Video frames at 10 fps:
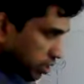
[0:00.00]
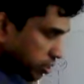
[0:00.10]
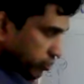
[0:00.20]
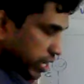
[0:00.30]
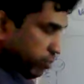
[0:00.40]

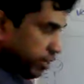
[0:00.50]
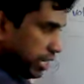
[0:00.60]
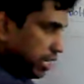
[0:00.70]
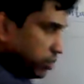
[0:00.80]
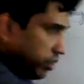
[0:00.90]
So where omega
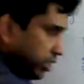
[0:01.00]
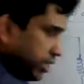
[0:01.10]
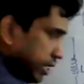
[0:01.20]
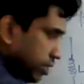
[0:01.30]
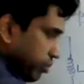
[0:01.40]
L is what?
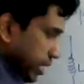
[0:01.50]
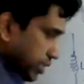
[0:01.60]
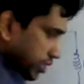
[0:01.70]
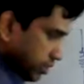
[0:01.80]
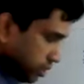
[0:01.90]
Inductive
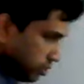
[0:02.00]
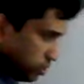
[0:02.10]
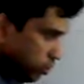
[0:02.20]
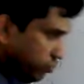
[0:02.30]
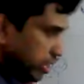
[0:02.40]
reactance.
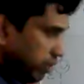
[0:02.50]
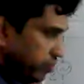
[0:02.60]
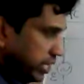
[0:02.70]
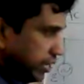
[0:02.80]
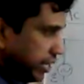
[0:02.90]
So we
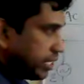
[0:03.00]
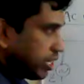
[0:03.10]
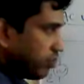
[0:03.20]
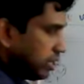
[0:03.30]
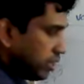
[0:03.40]
can write
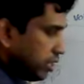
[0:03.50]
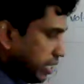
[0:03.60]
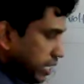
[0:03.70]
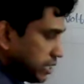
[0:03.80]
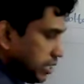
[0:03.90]
here what?
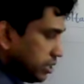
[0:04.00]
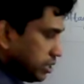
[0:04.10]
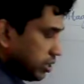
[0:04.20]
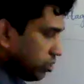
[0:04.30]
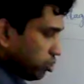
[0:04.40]
XL is
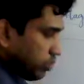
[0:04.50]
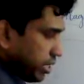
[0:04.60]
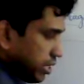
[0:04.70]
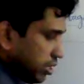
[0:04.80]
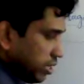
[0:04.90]
equal to
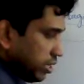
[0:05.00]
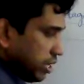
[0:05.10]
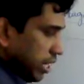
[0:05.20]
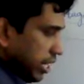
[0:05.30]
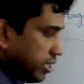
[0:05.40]
omega L.
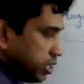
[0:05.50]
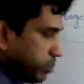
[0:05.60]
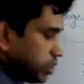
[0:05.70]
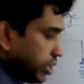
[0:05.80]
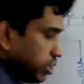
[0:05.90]
And it is
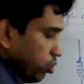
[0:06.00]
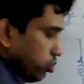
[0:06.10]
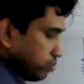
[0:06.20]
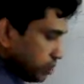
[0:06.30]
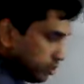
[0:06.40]
measured in
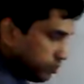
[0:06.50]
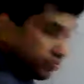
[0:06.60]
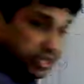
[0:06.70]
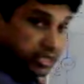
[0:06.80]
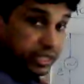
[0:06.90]
ohms.
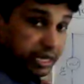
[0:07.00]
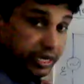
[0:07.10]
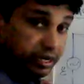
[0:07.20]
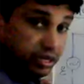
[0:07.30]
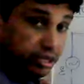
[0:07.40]
Is that
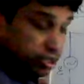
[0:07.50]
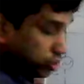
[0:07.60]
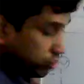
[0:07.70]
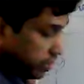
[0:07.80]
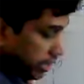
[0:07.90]
clear?
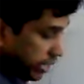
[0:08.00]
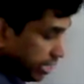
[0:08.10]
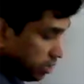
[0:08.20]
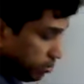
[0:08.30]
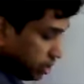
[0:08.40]
So we can
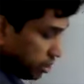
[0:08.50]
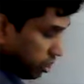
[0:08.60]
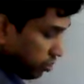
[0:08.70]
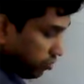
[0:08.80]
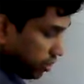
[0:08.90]
write Im is
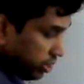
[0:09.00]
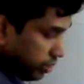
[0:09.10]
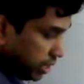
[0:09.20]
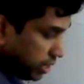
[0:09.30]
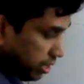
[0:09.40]
equal to Vm
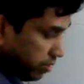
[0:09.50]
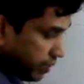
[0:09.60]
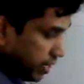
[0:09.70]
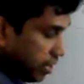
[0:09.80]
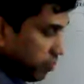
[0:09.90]
by XL,
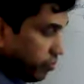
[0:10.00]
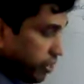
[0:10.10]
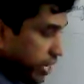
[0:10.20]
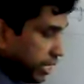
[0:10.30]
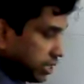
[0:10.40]

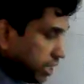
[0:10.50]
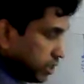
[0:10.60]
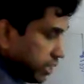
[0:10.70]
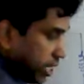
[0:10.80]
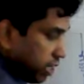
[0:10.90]
where XL
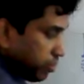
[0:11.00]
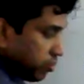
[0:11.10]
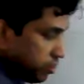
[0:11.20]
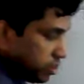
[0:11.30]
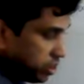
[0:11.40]
is directly
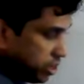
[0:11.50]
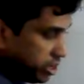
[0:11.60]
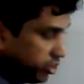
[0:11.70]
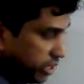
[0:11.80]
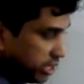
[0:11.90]
proportional.
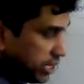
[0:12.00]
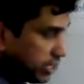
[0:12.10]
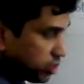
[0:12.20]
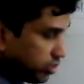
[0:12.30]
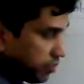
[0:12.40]
Did you understand
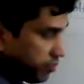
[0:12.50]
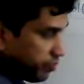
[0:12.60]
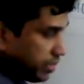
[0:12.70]
this one?